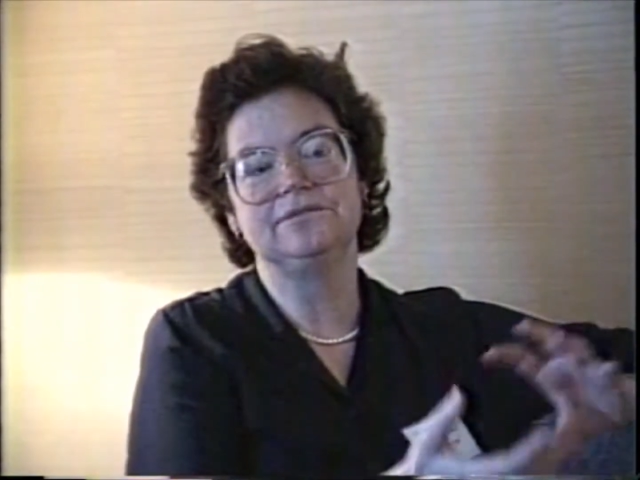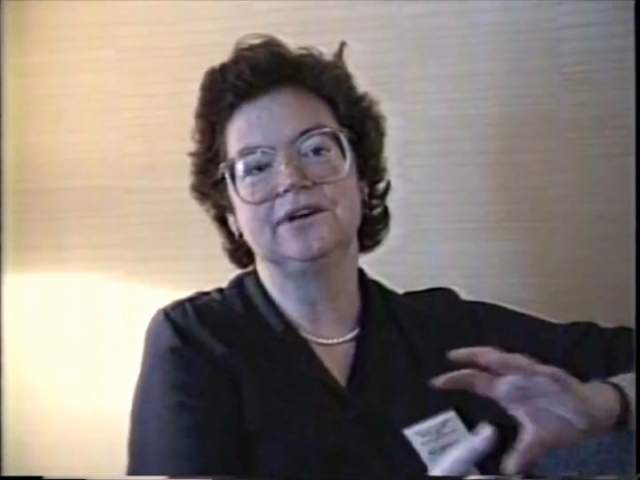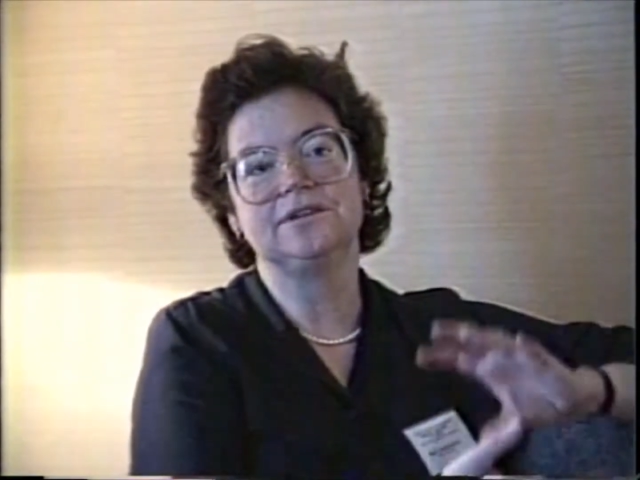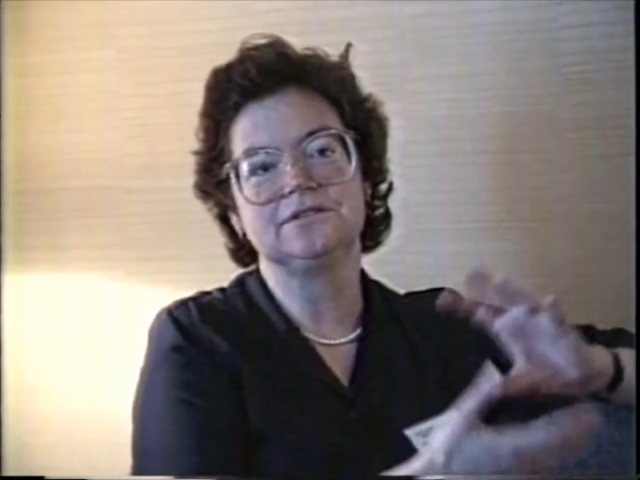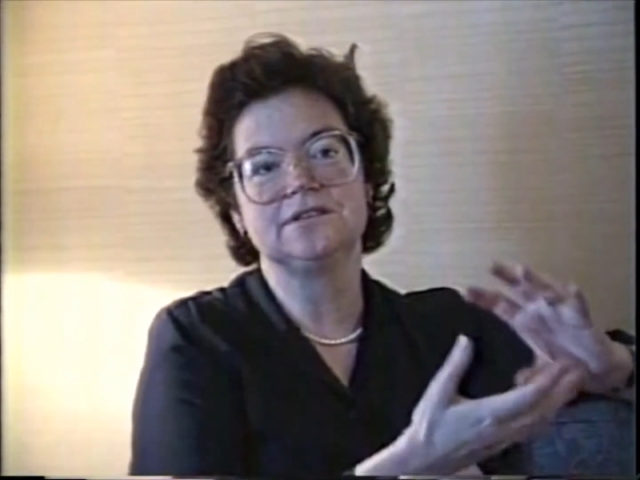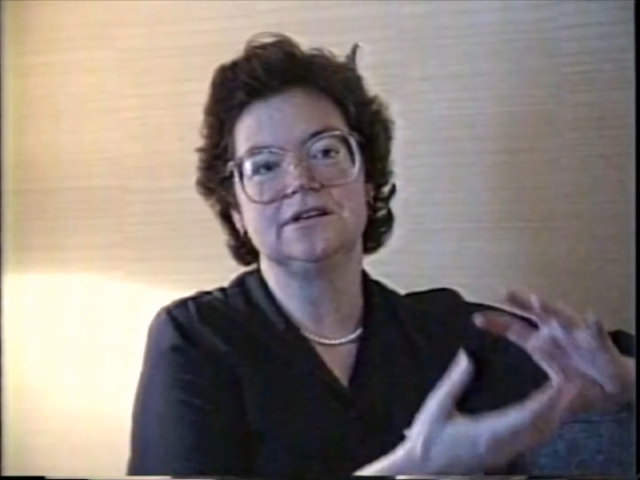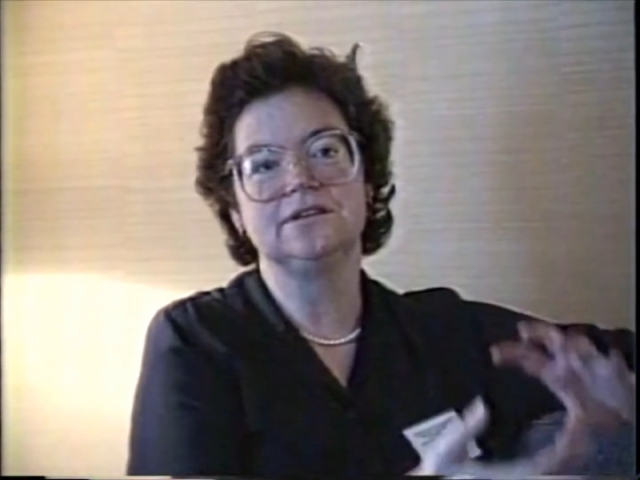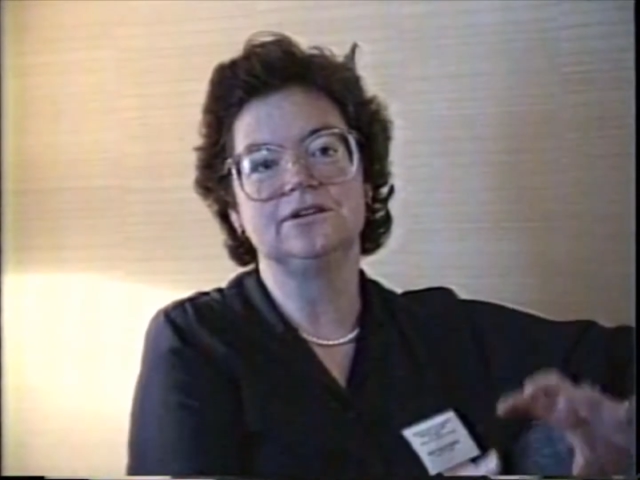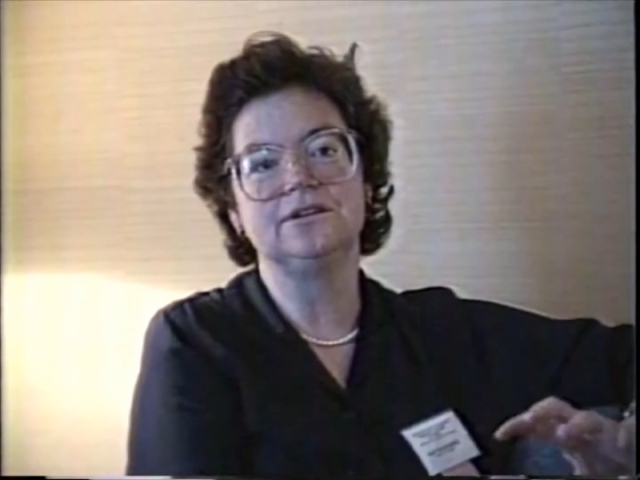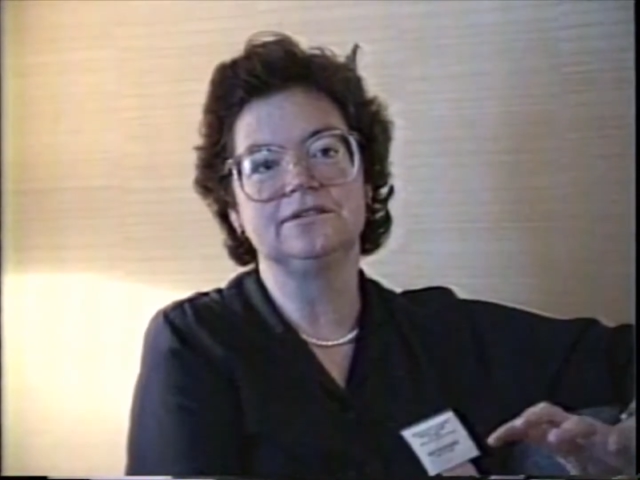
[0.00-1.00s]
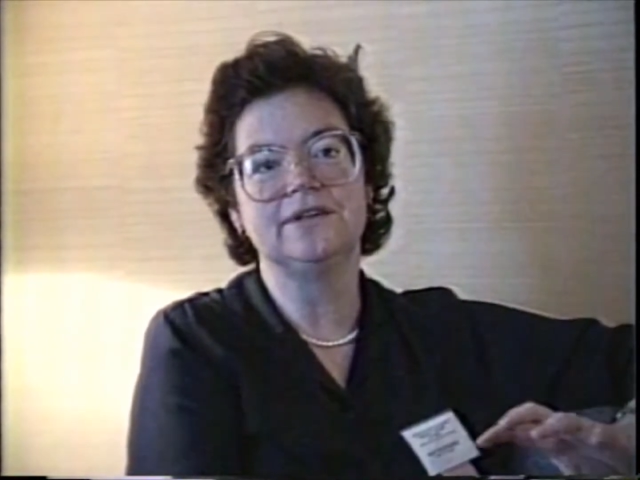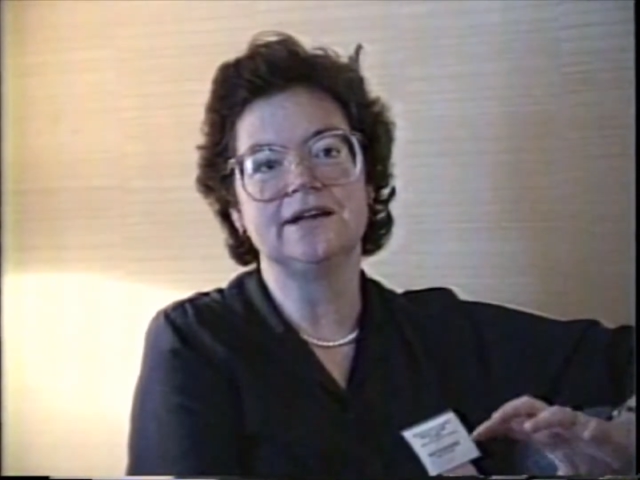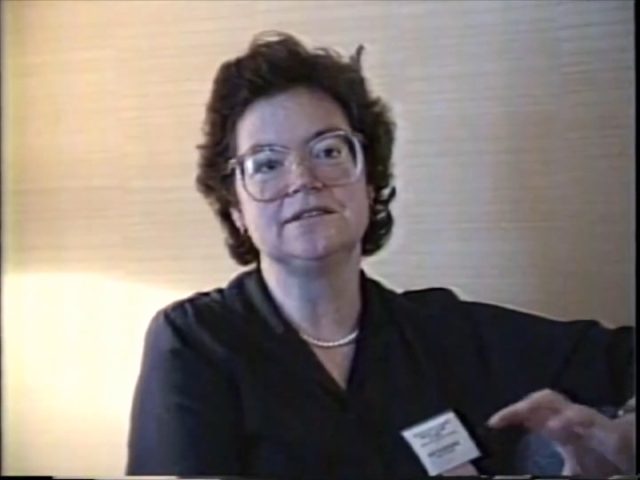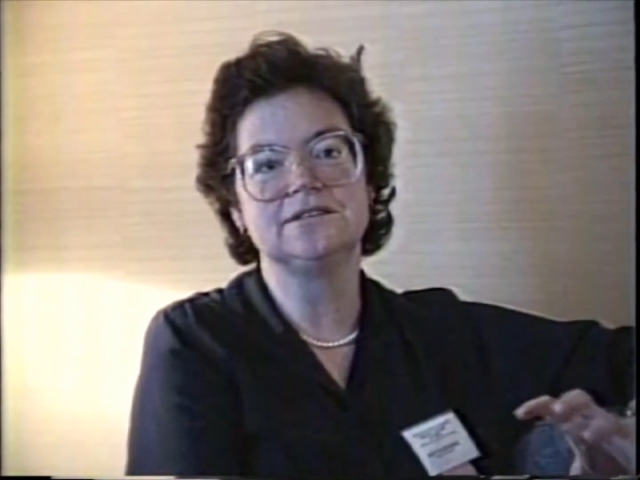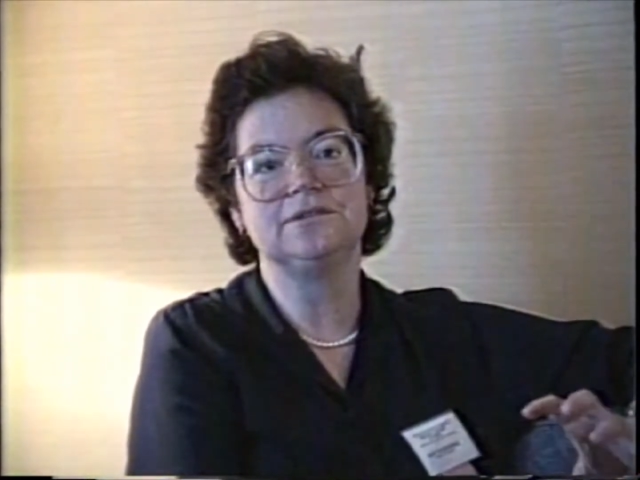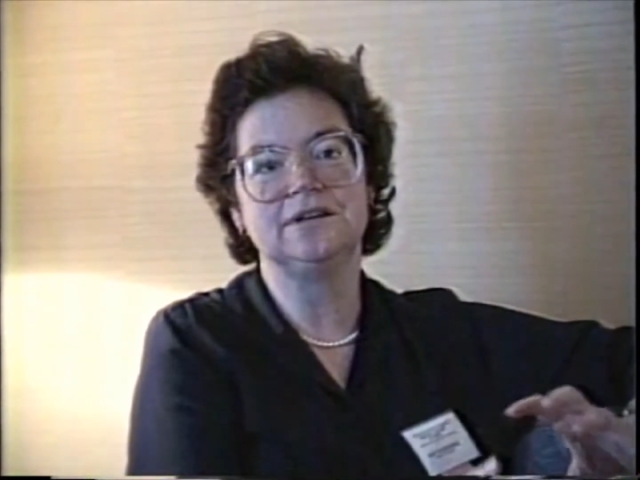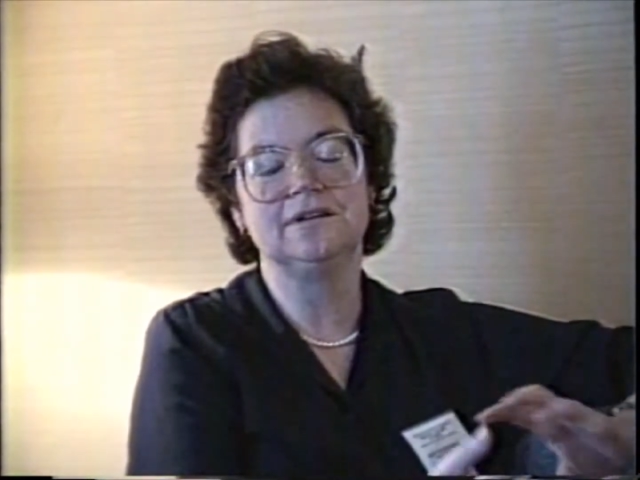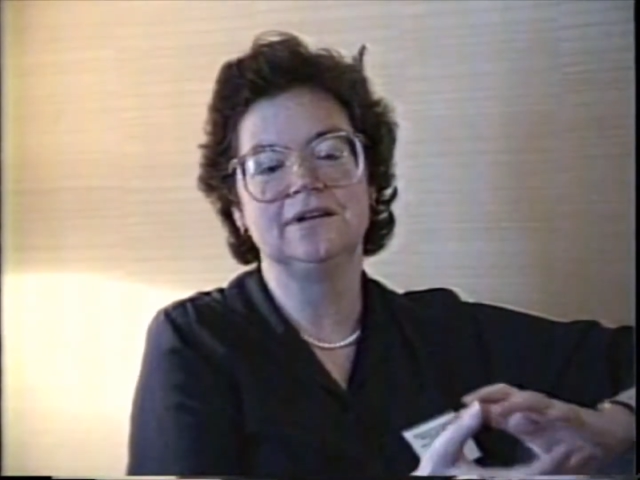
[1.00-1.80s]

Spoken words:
fathers and all of that, so that